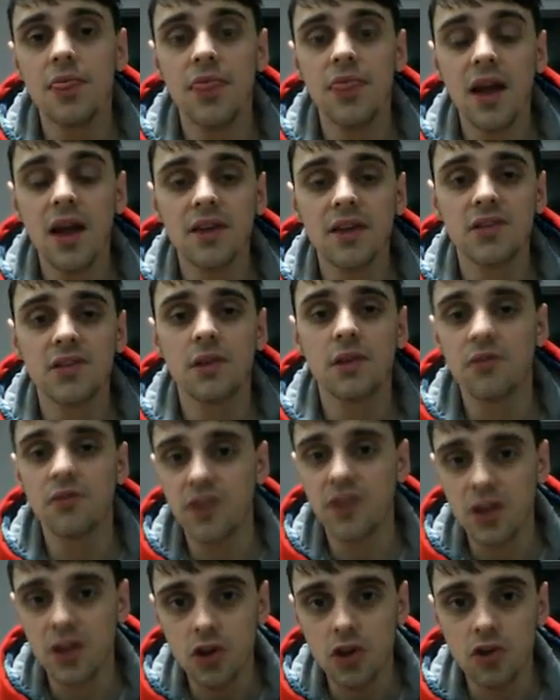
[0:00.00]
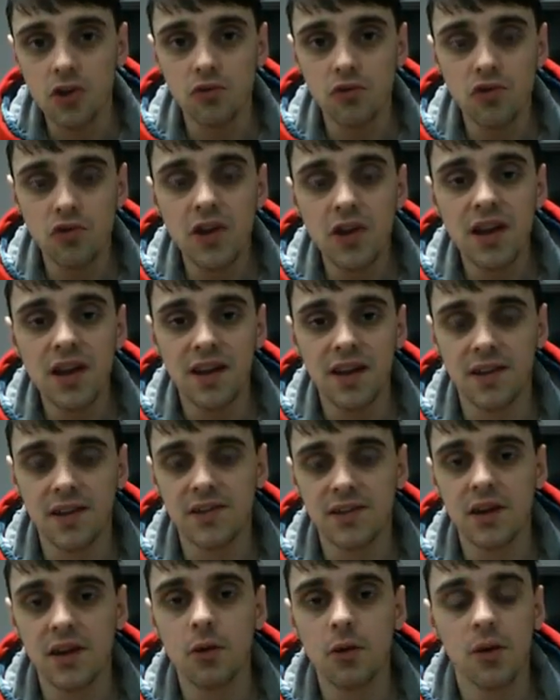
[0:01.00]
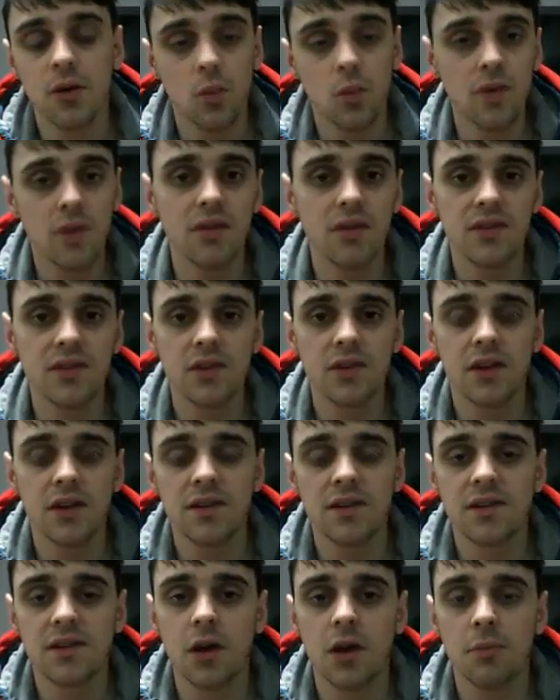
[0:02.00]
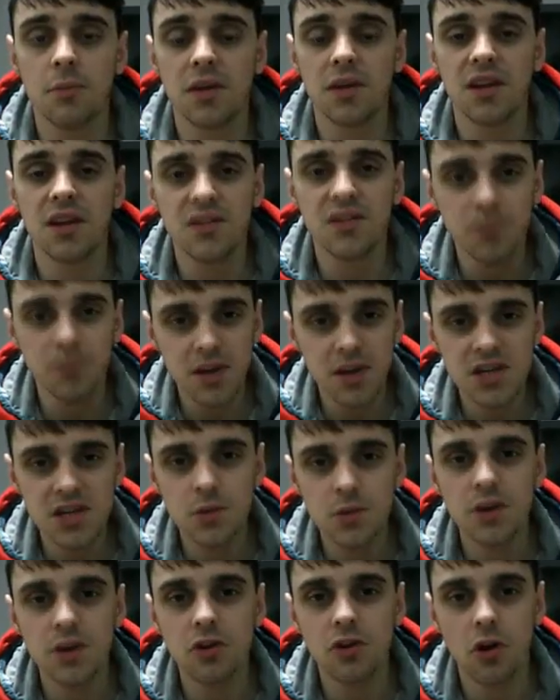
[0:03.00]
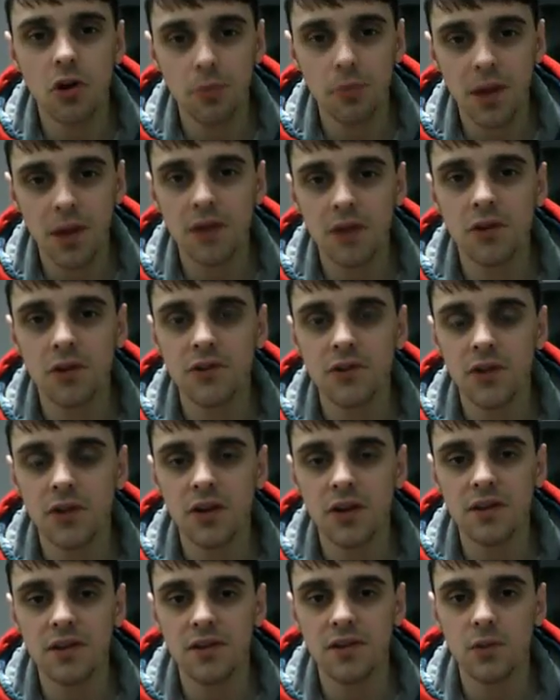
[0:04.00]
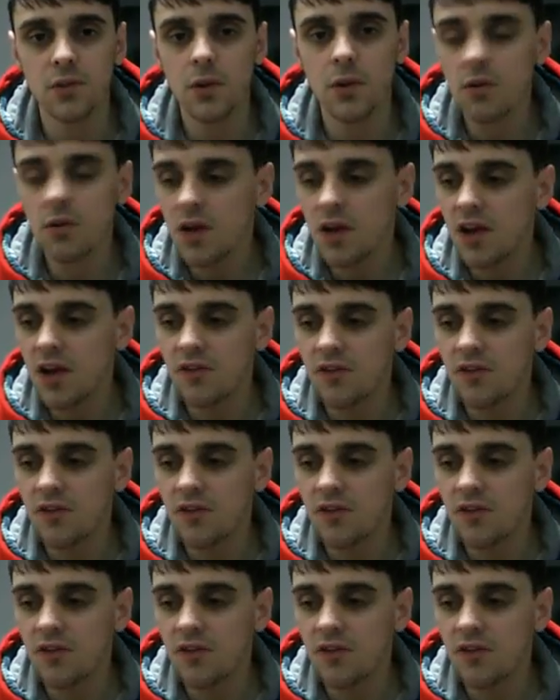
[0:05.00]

that is something you can really excel in with inside this company, especially when you compound those earnings as well.